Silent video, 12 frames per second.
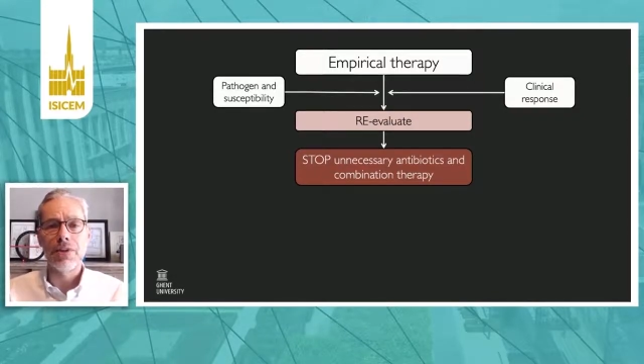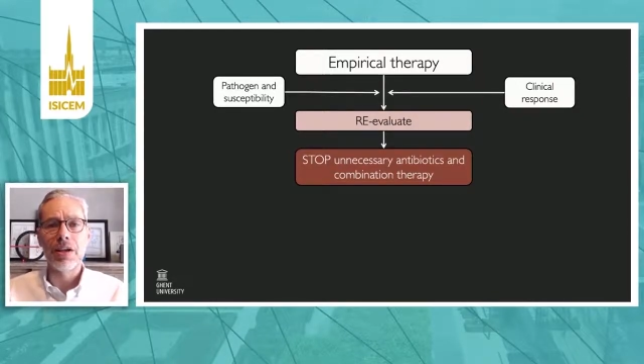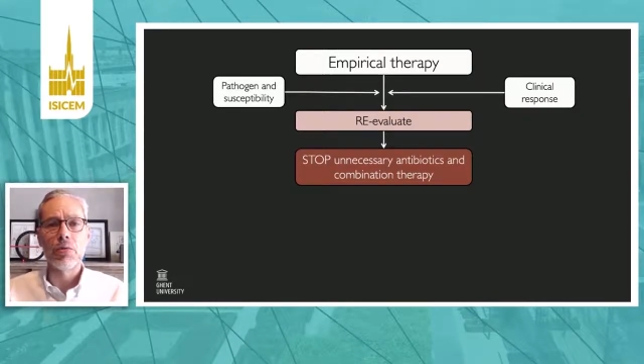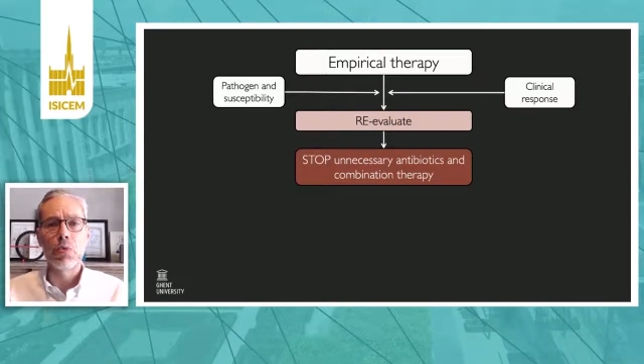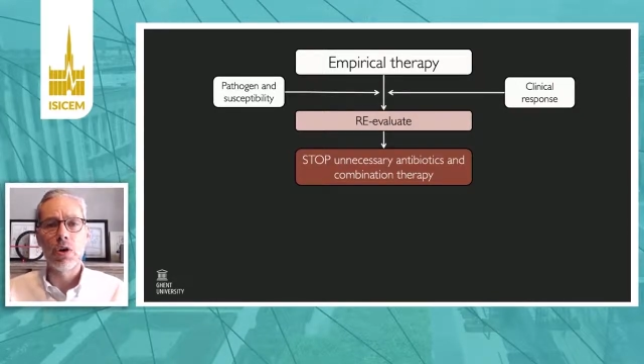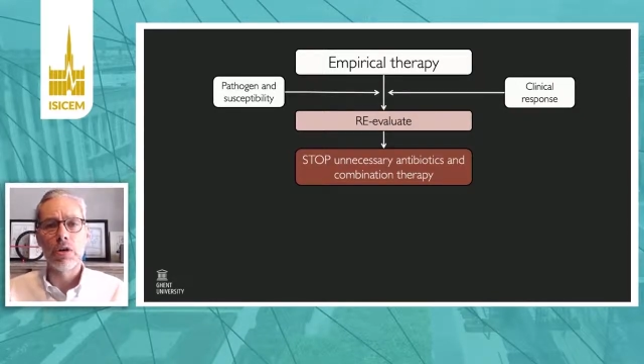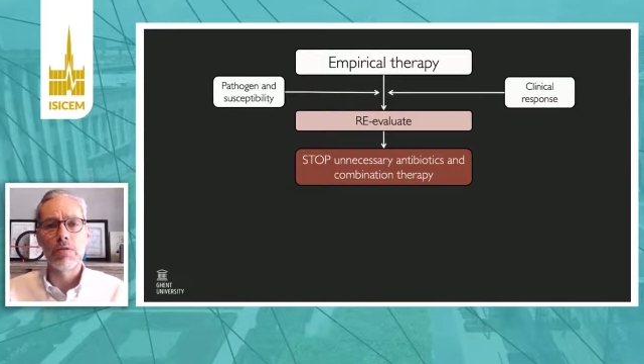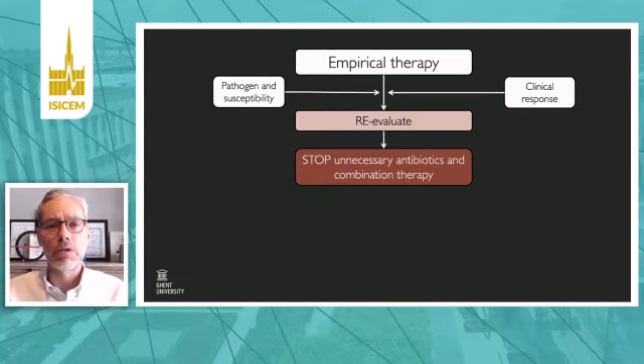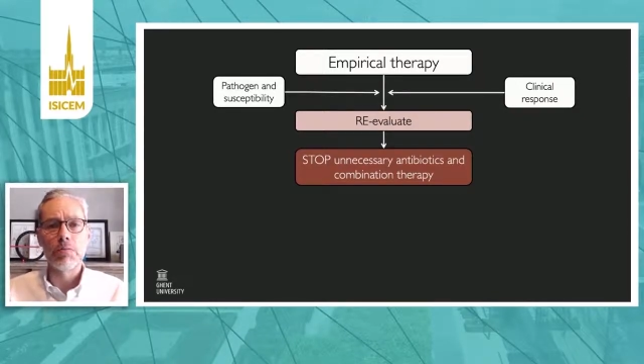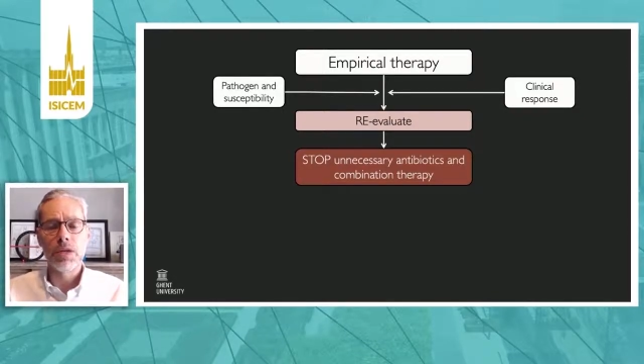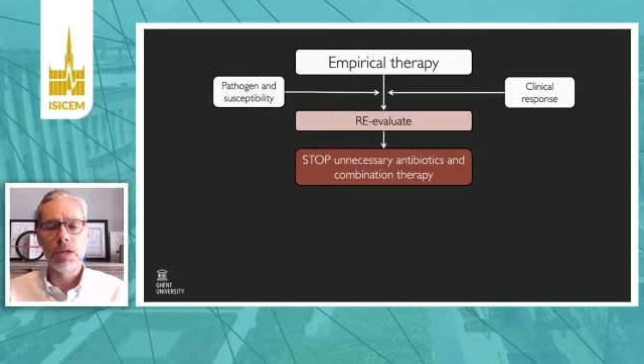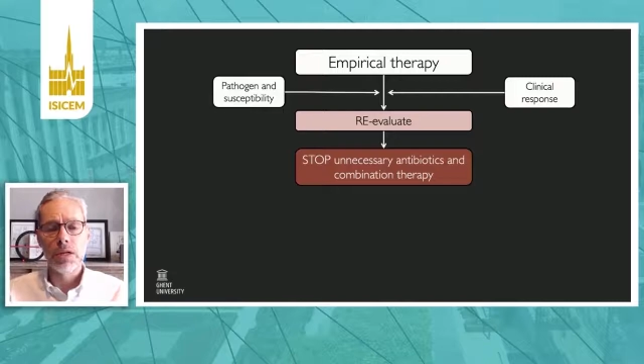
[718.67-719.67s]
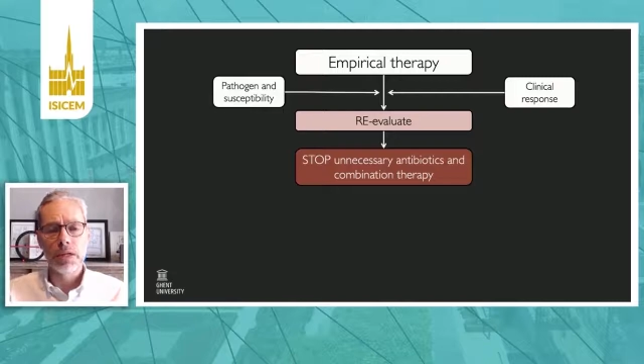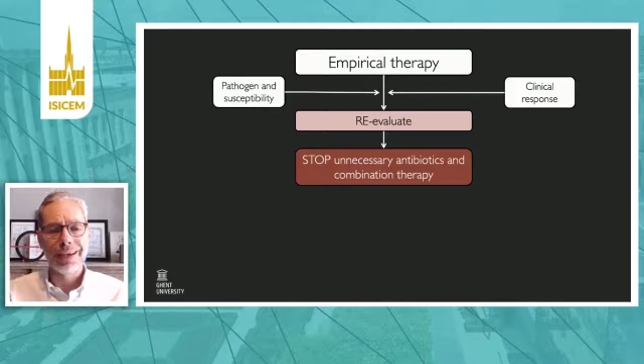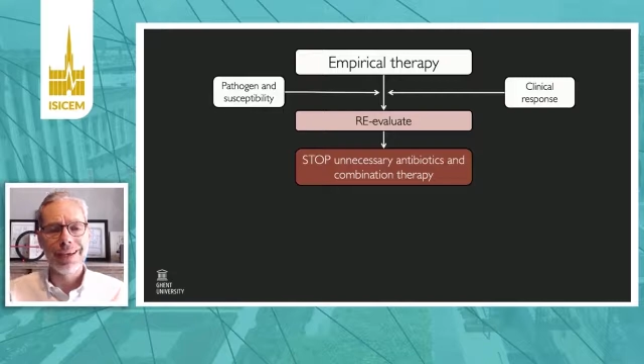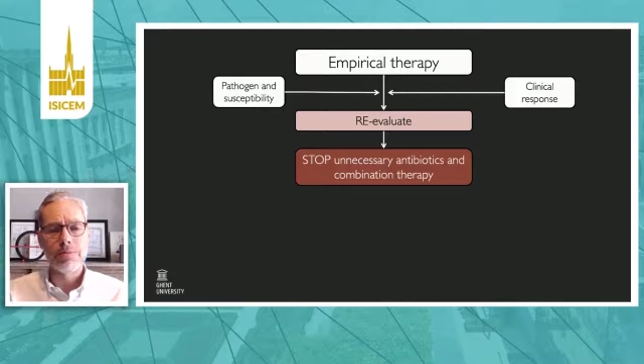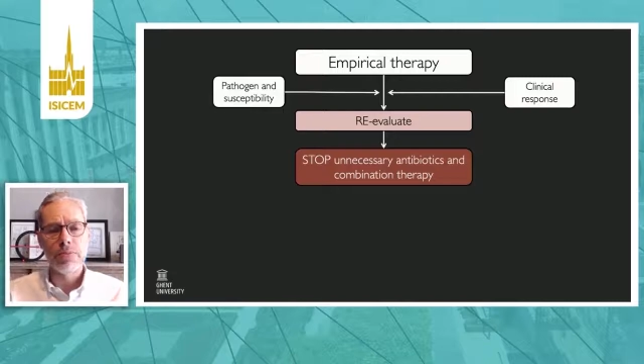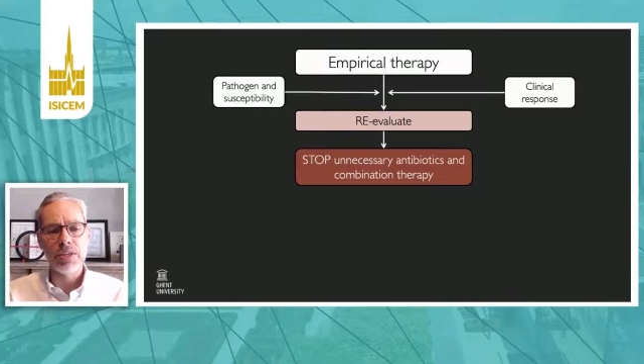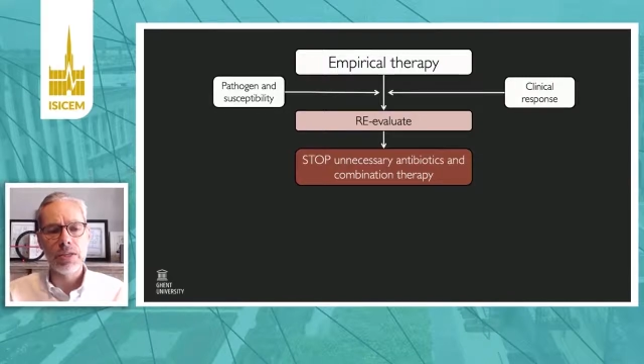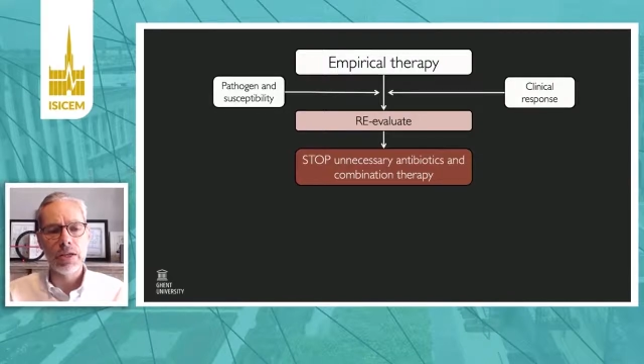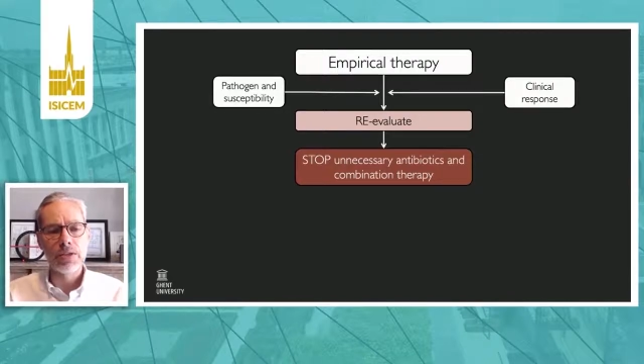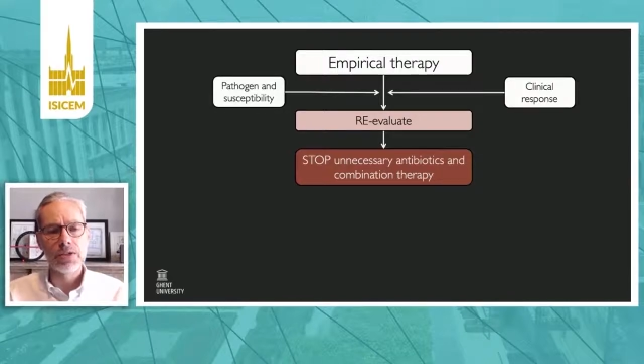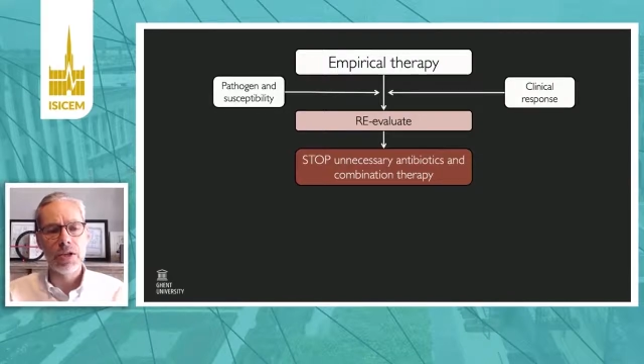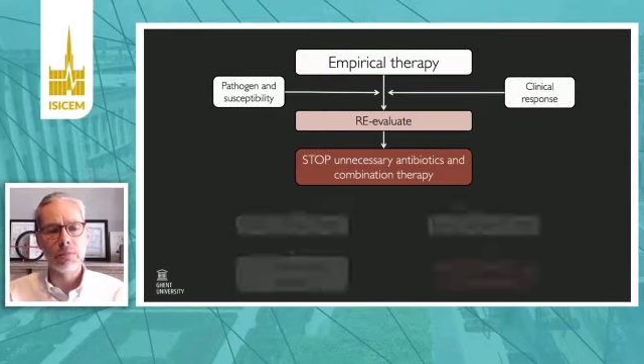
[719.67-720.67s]
and one of them can be
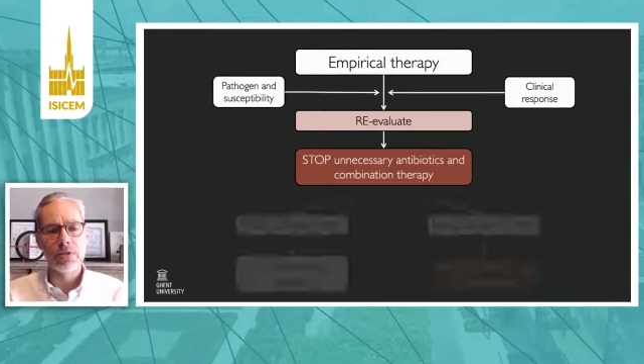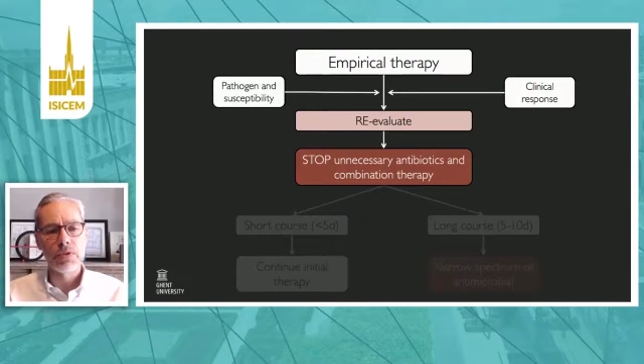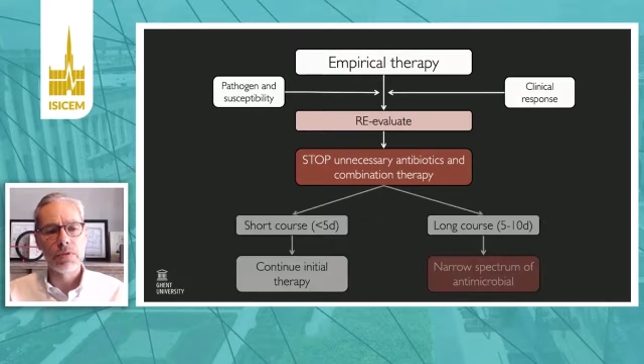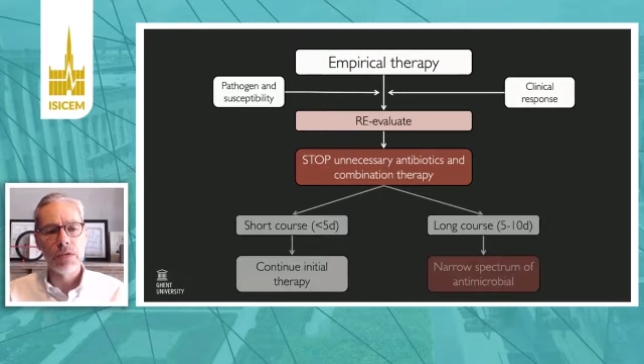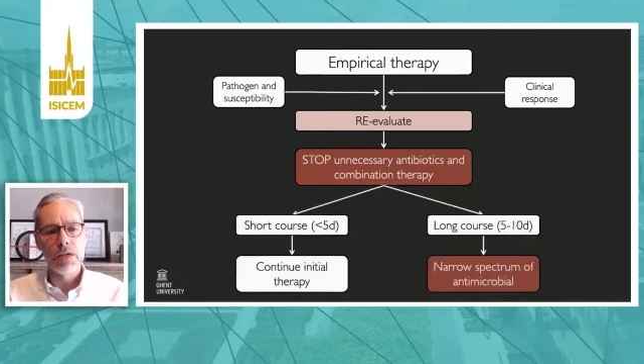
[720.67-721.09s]
stopped.